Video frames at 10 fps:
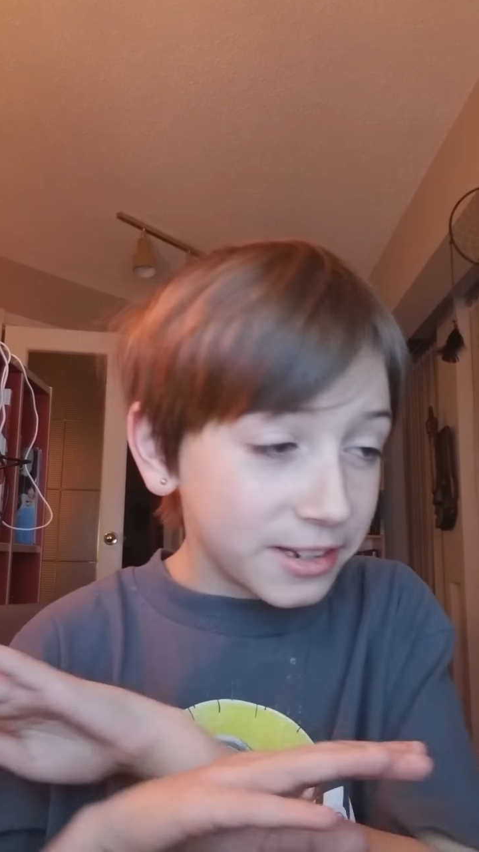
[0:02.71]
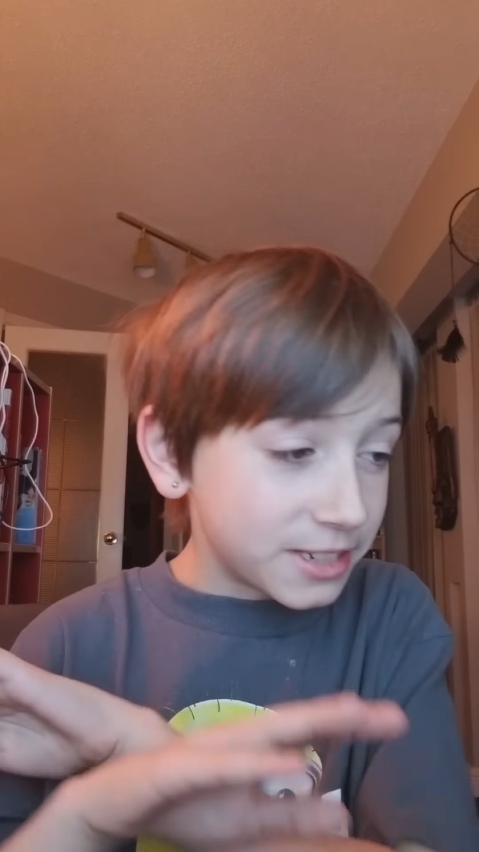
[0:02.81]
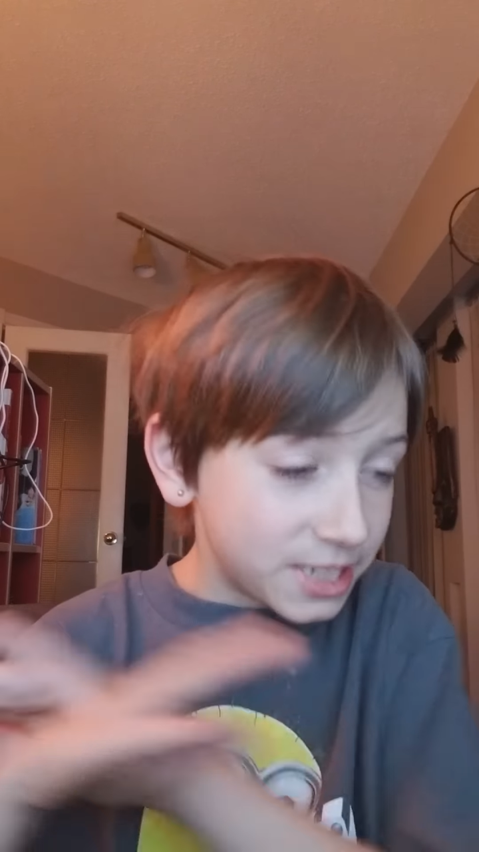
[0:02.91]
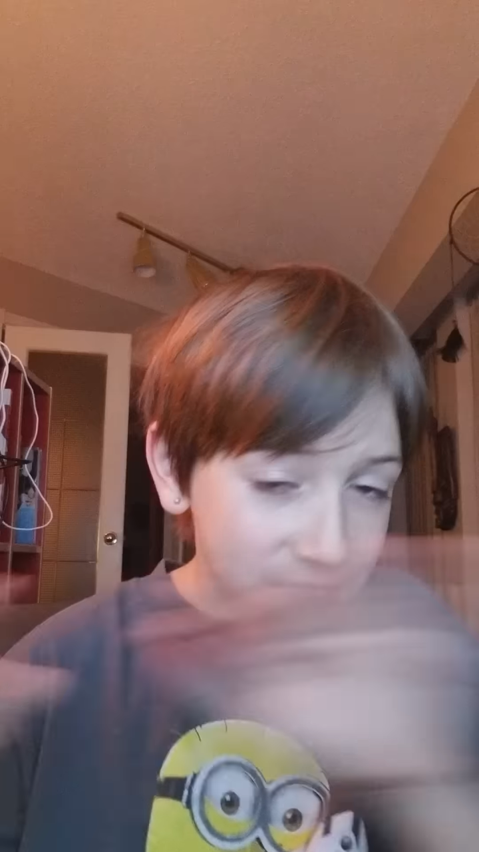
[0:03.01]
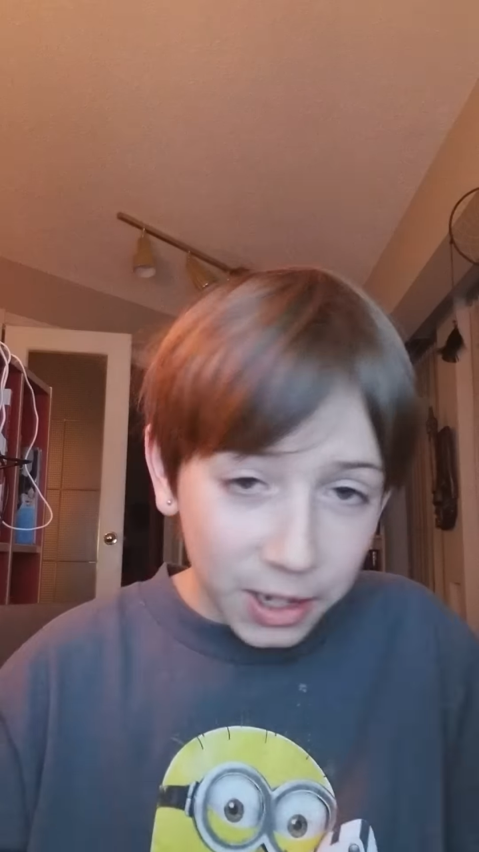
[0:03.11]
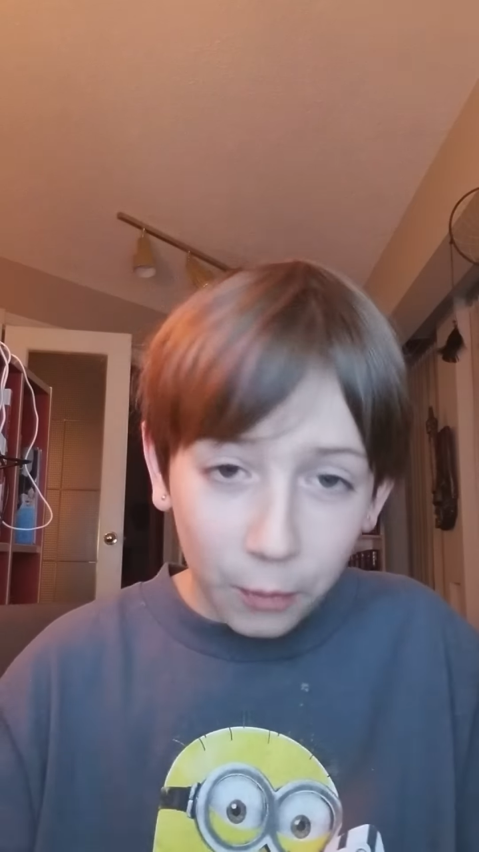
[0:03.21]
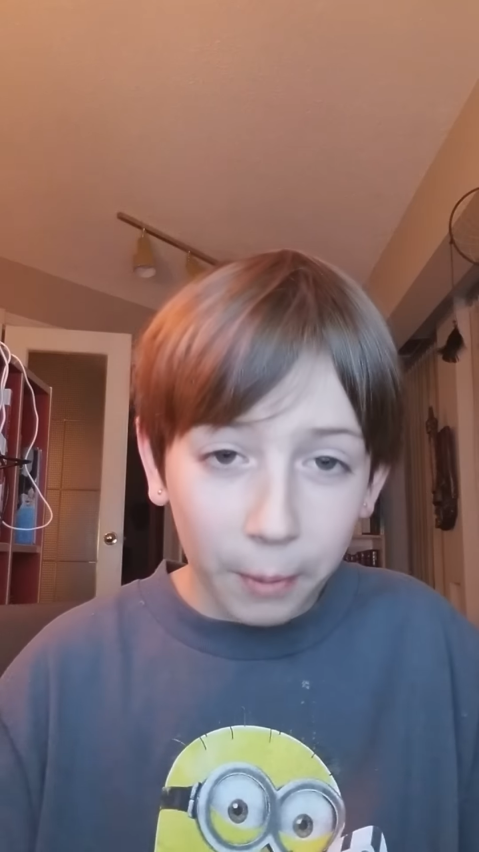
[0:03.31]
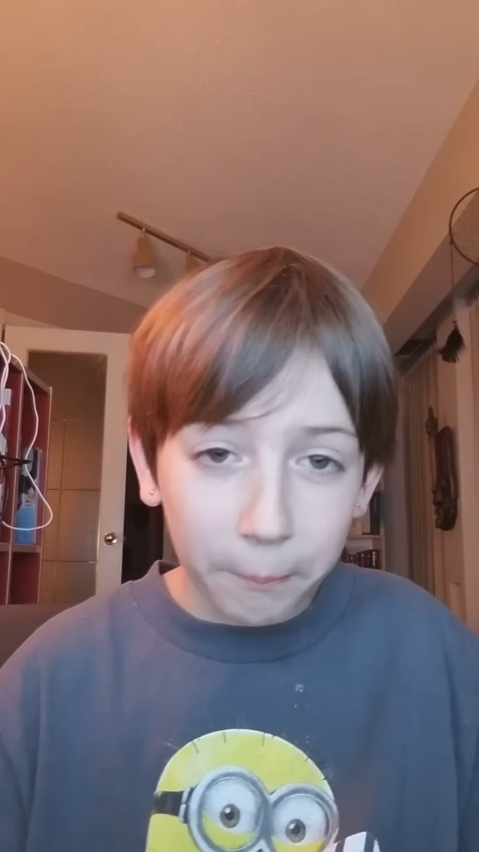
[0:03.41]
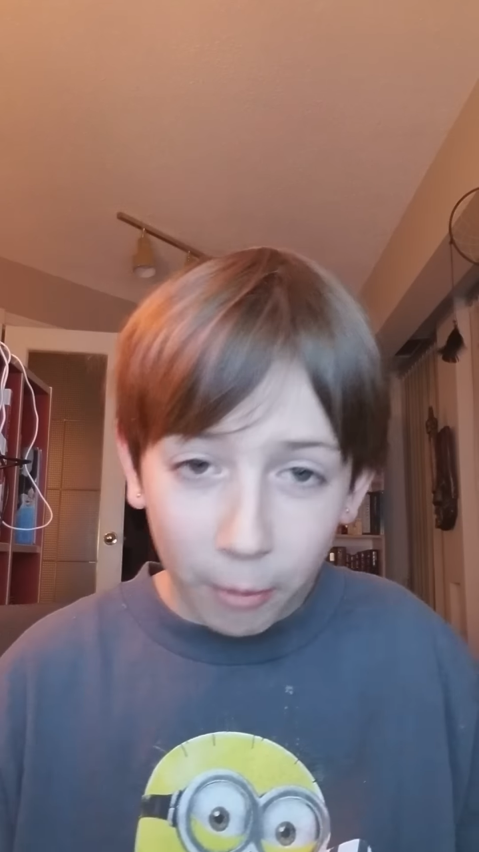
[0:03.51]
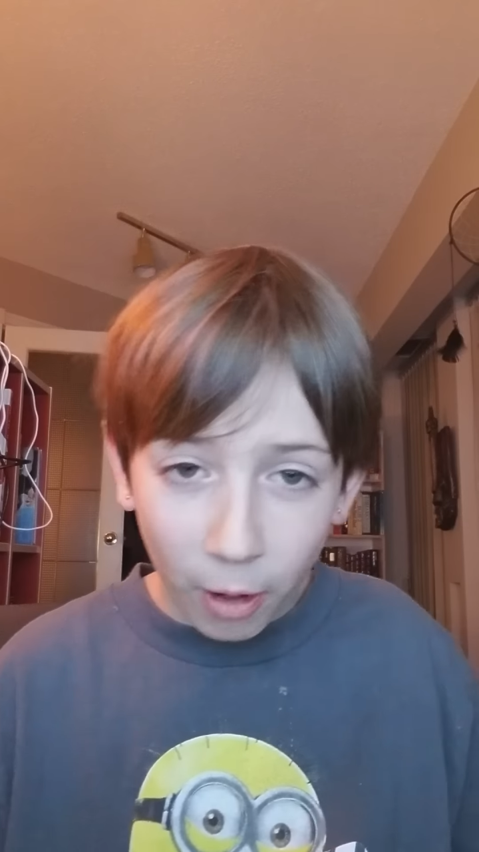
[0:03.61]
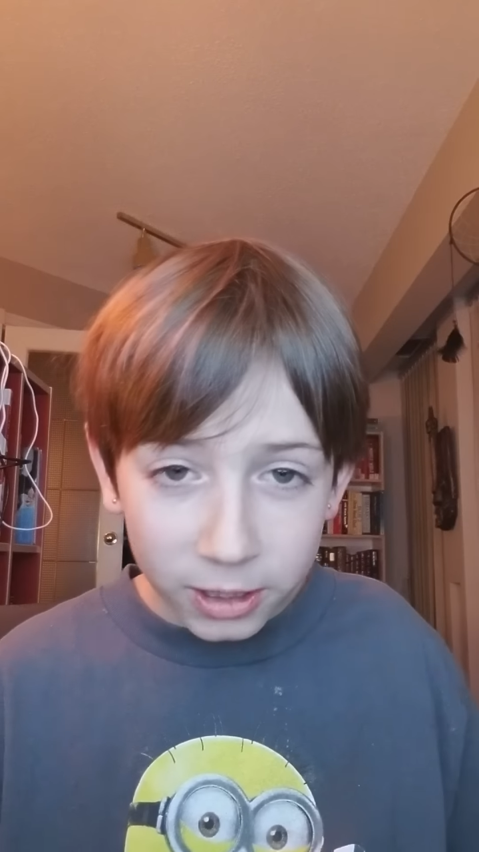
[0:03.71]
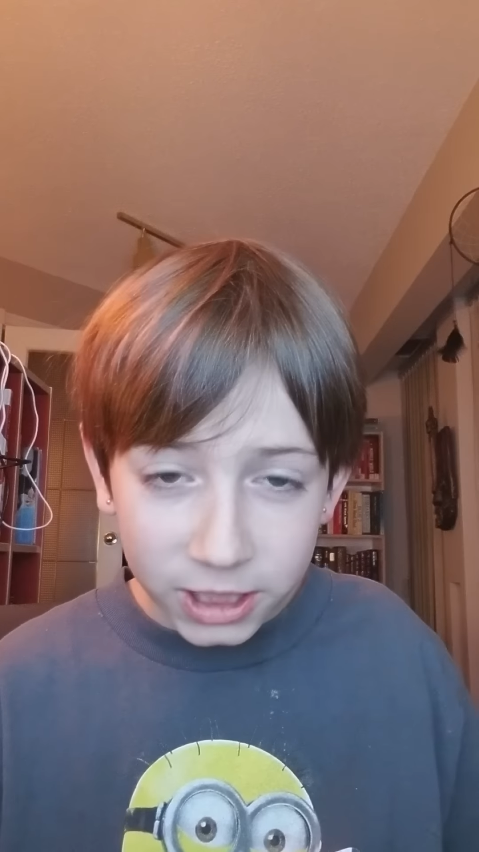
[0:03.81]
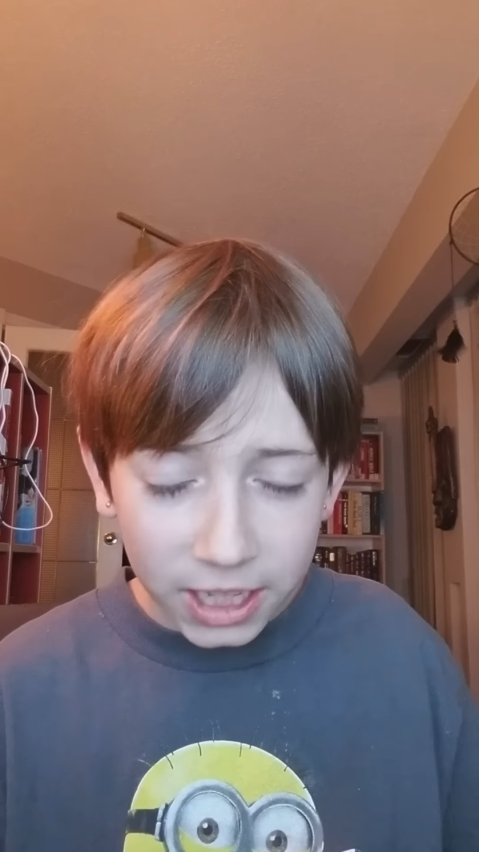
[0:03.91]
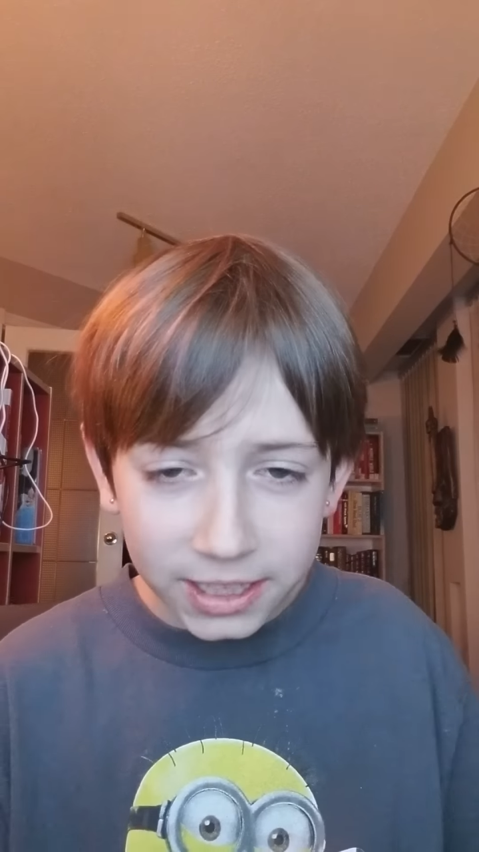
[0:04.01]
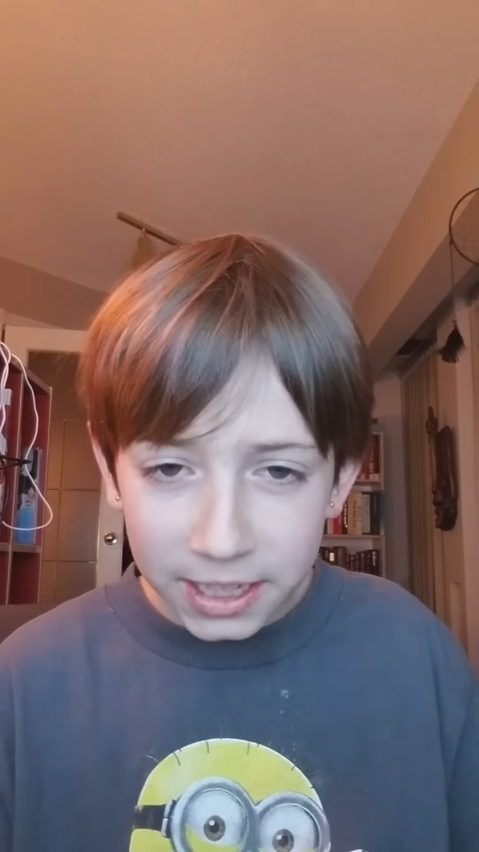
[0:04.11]
secret
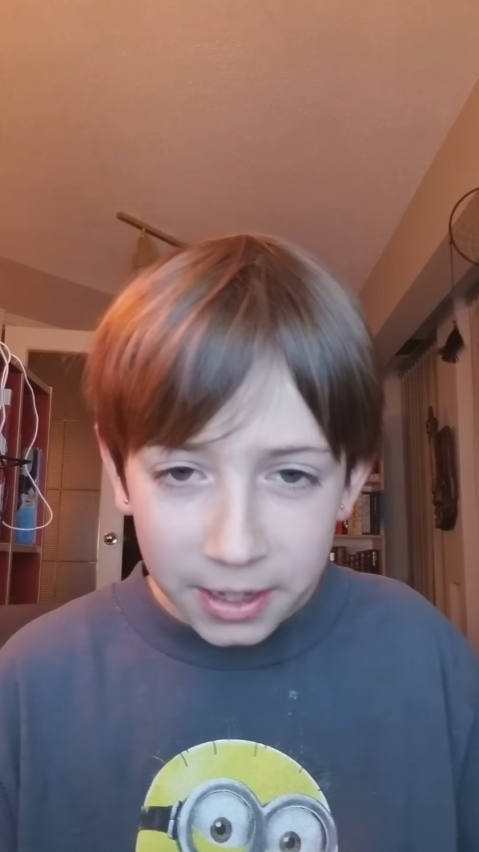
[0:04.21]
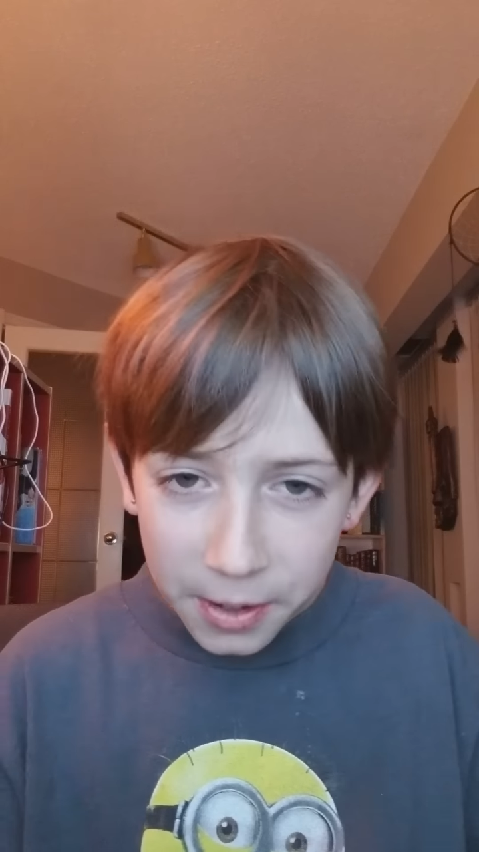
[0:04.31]
project,